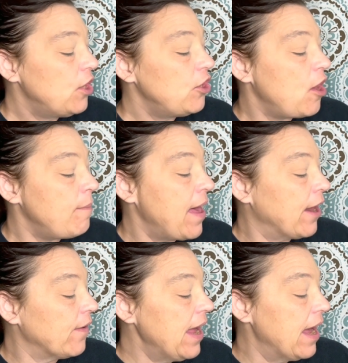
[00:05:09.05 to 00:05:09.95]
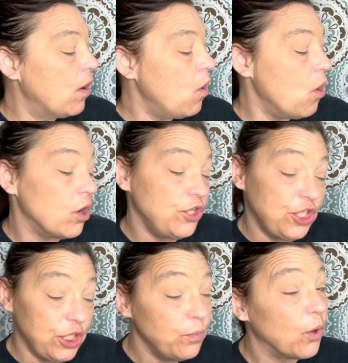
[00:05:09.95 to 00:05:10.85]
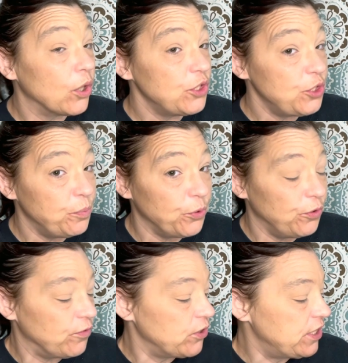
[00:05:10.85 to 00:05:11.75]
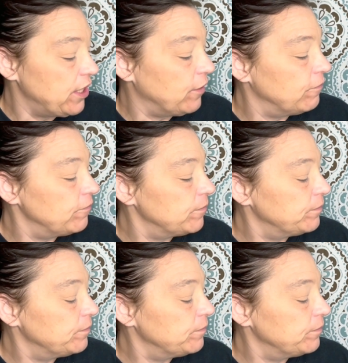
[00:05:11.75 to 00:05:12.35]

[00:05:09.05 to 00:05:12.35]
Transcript: no matter how hard she works to prove herself.